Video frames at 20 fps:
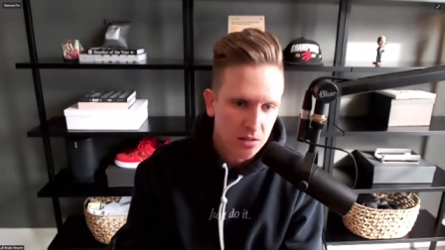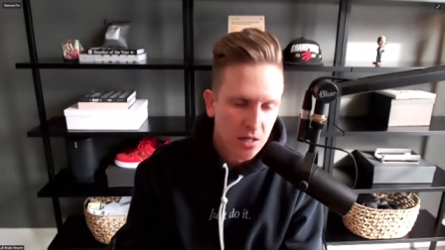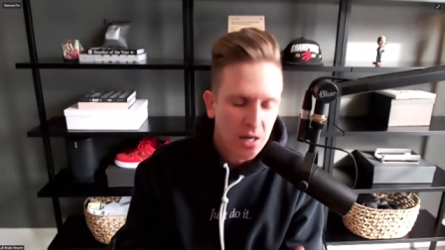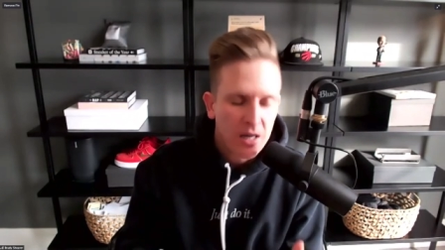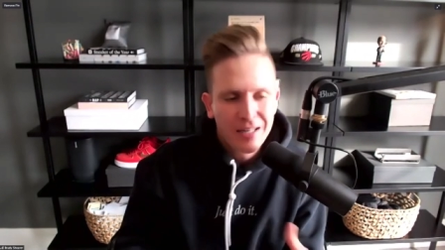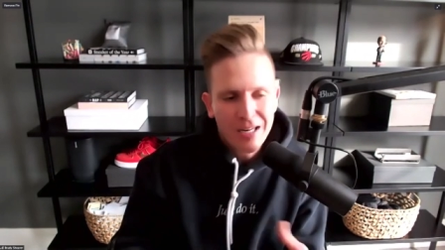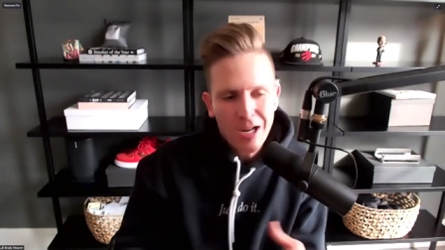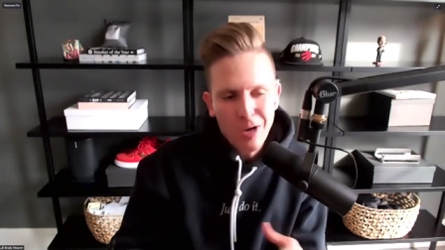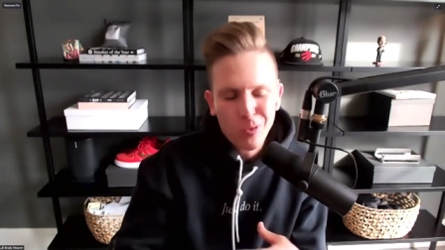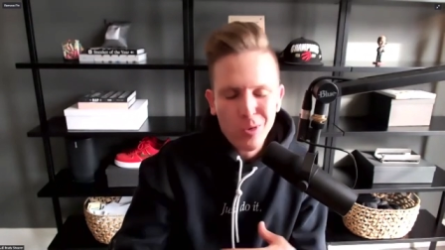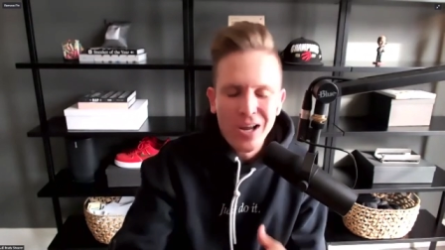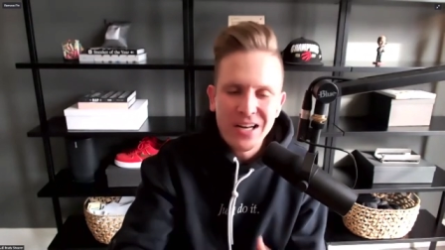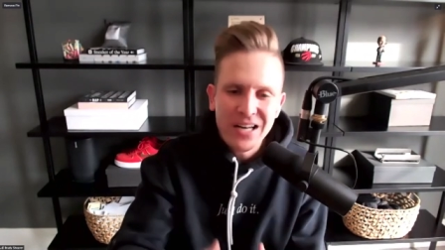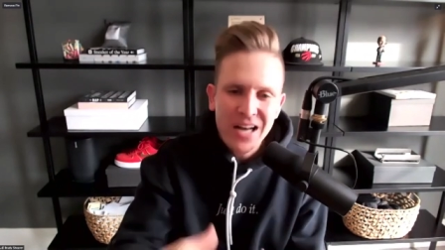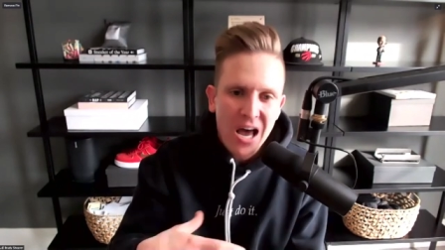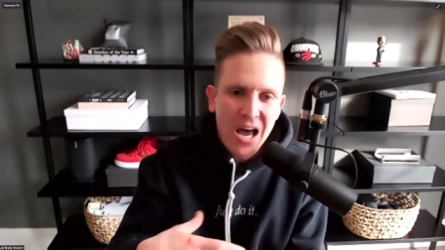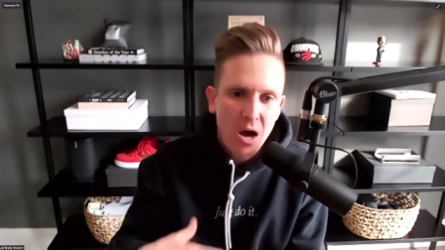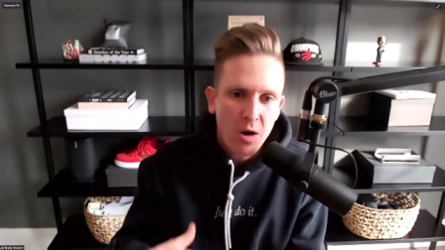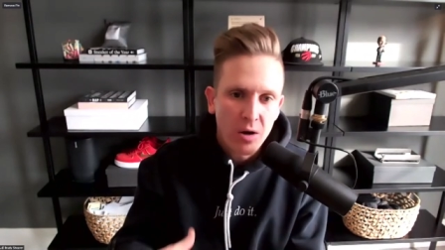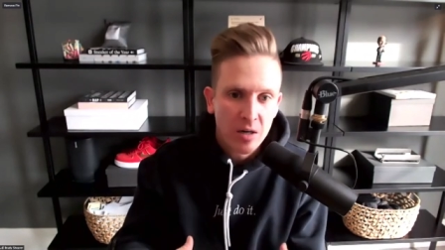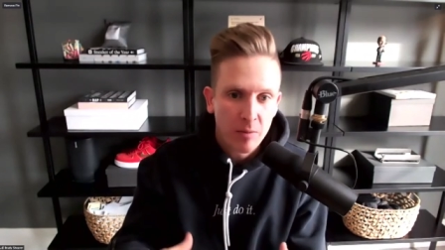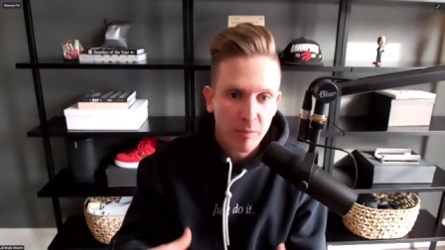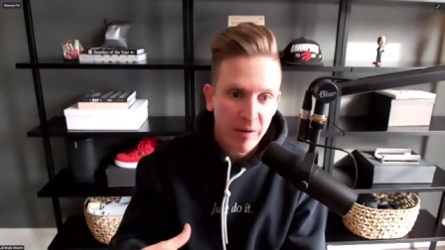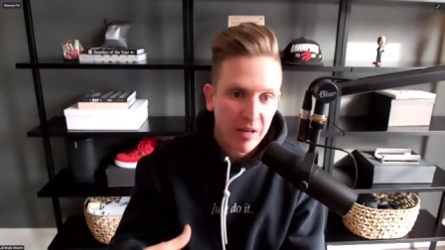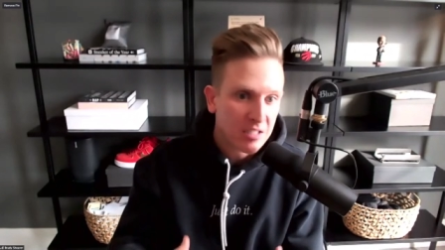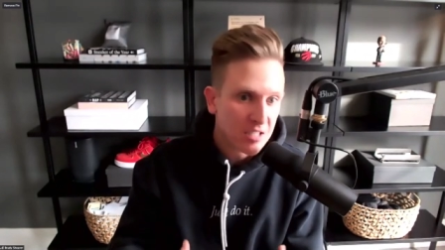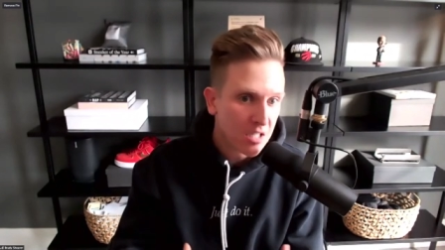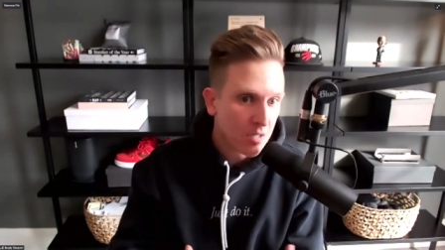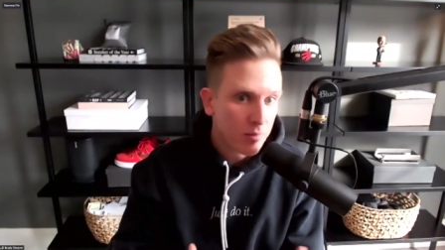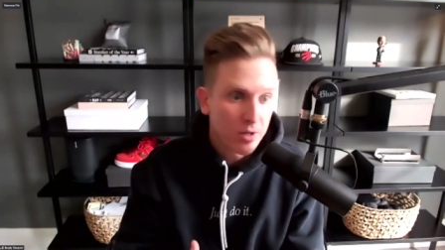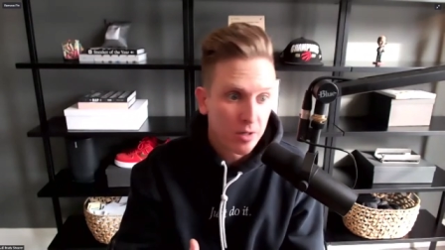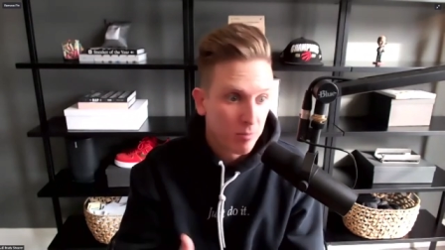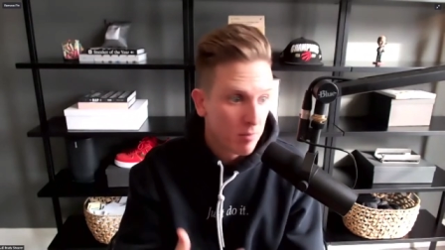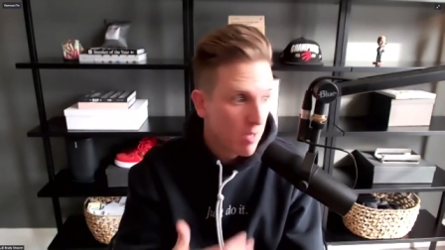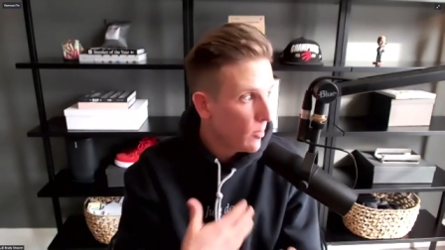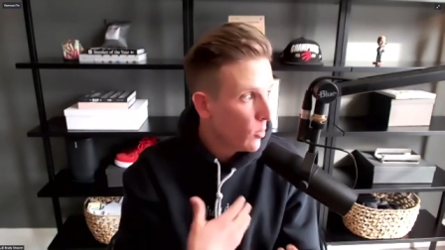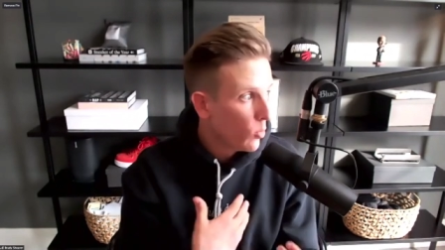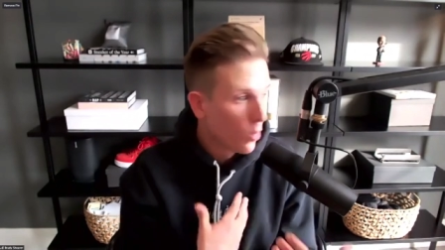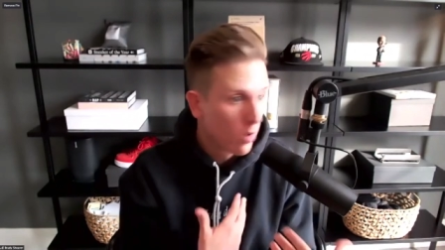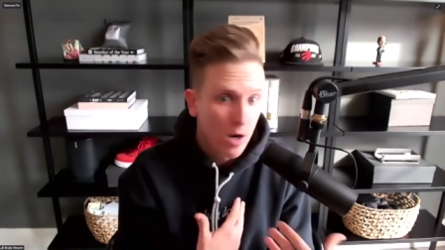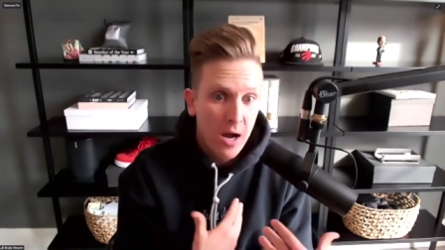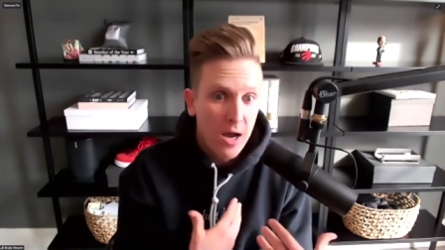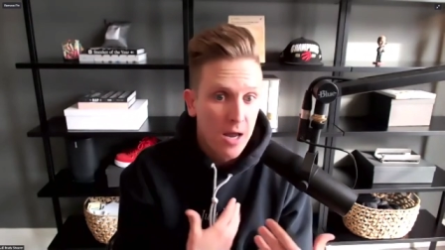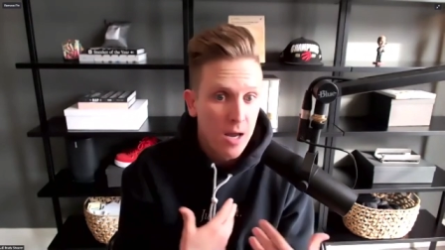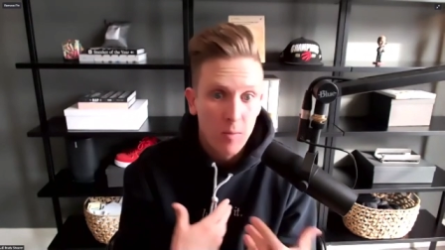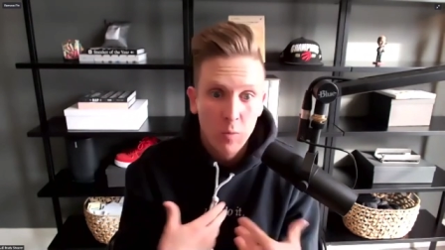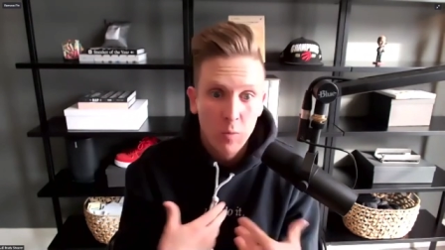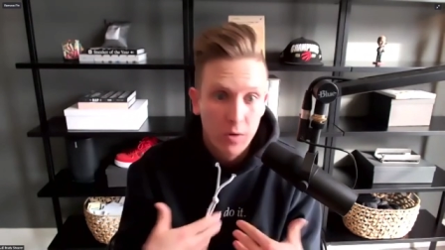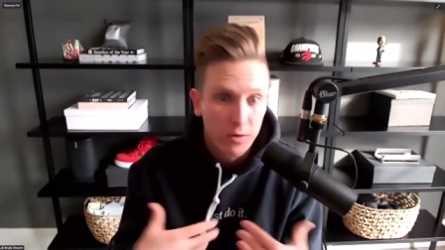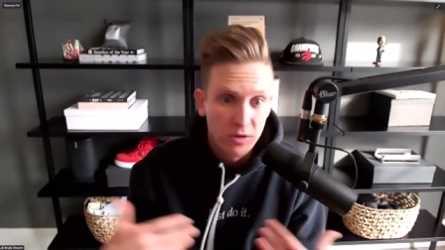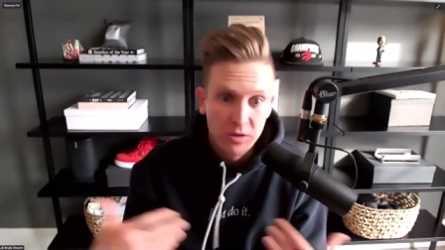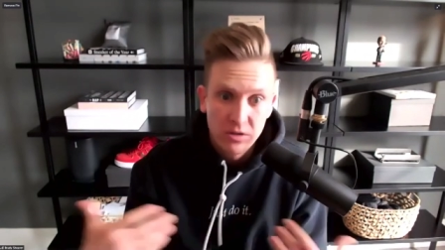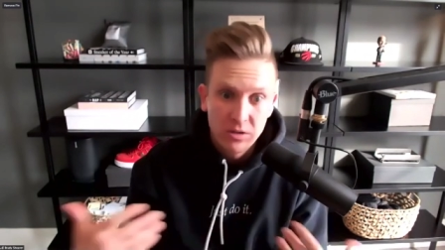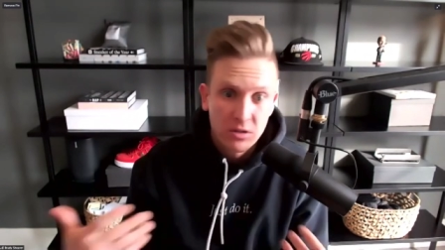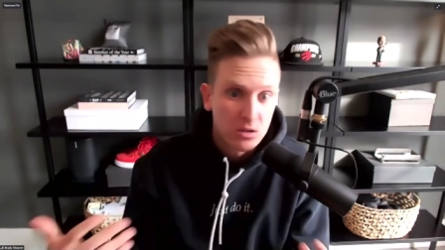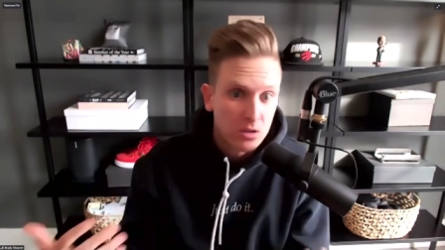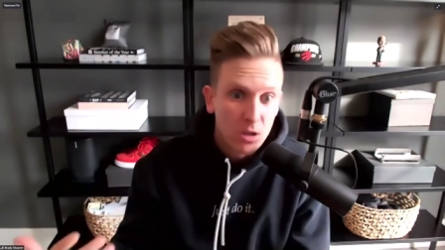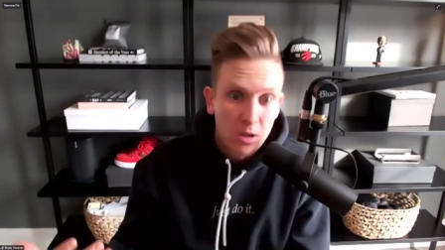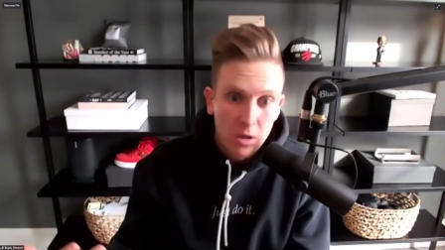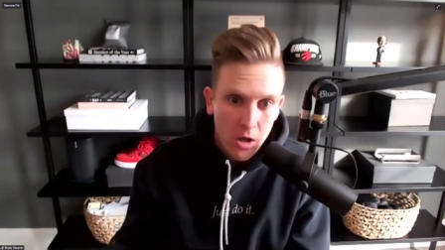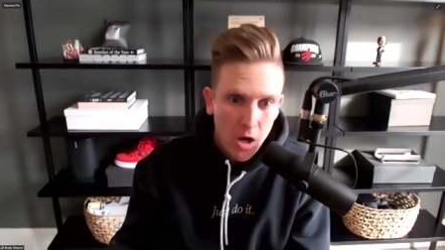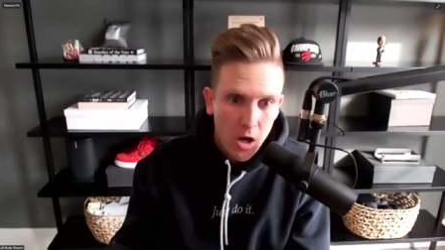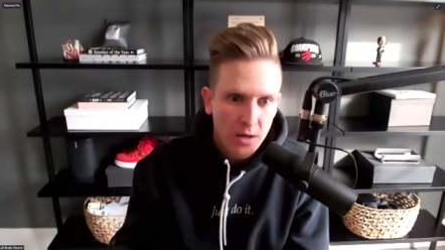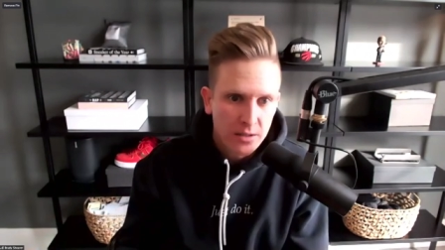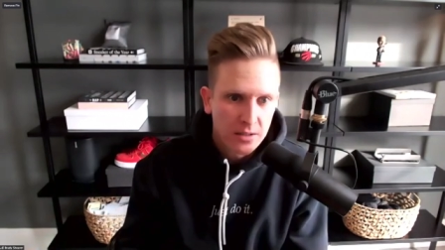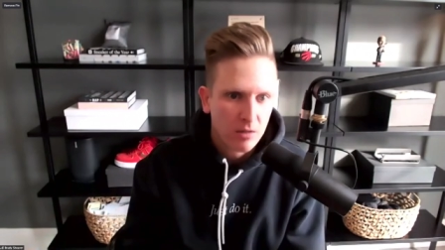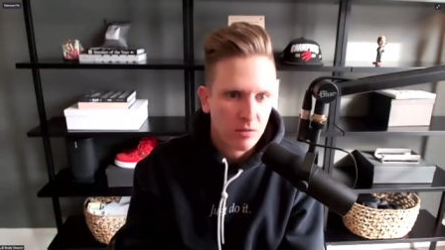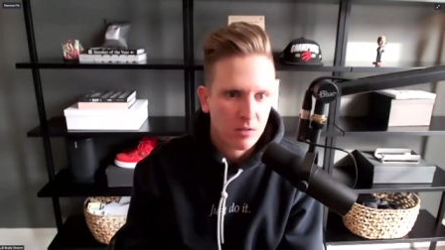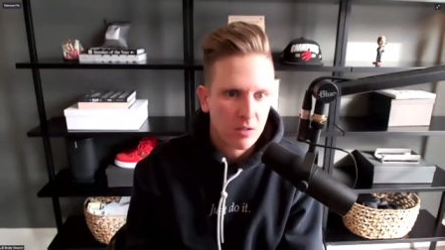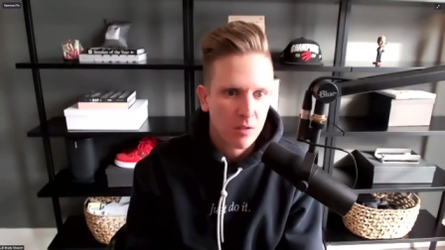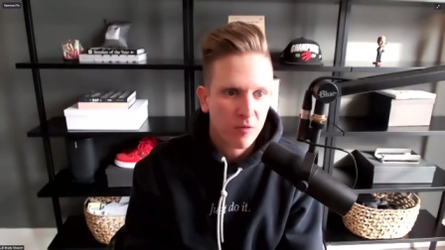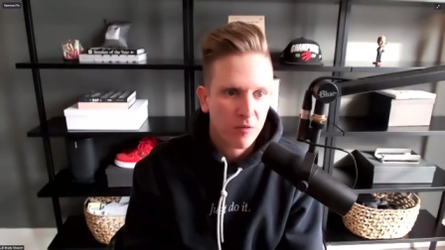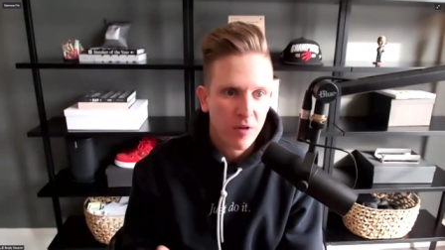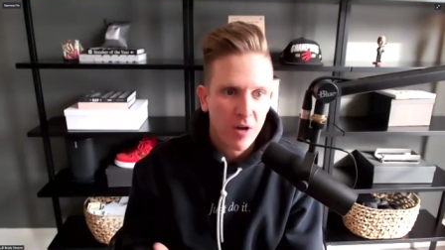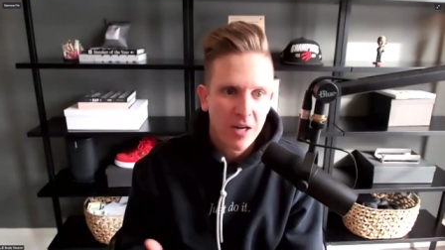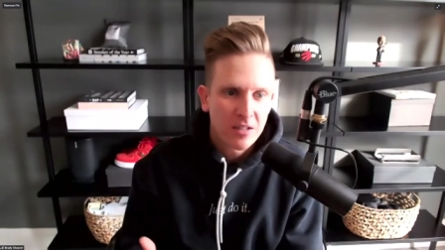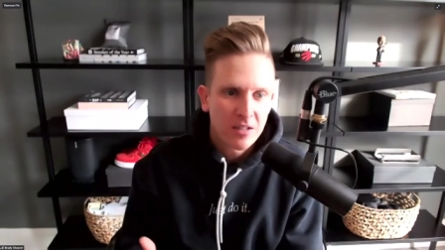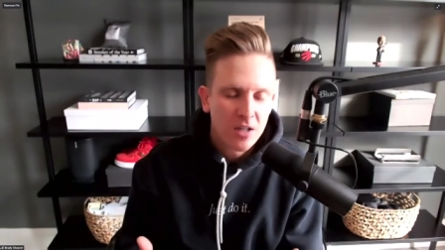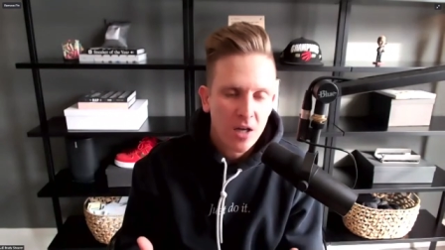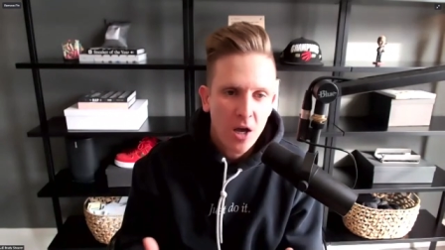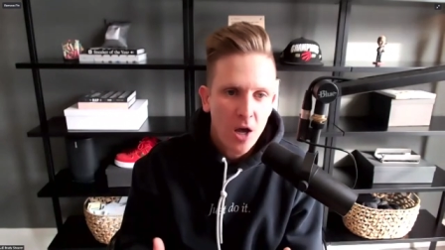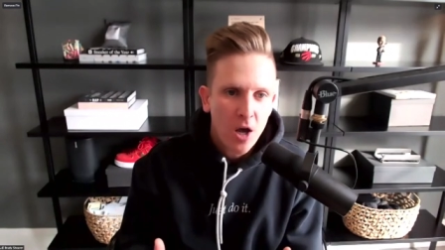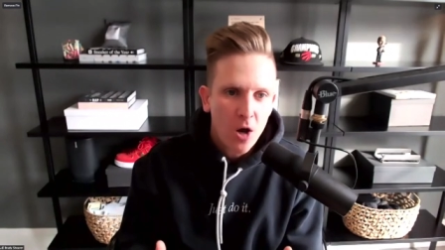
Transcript: Mm-hmm. Now, right now in a pandemic, maybe where I am, where there's still lockdowns in effect,